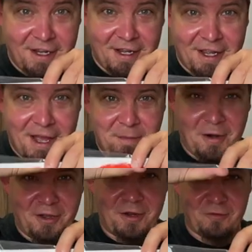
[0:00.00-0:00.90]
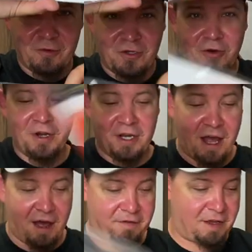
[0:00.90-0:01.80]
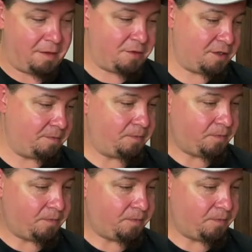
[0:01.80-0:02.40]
uh, American rooster in half capes.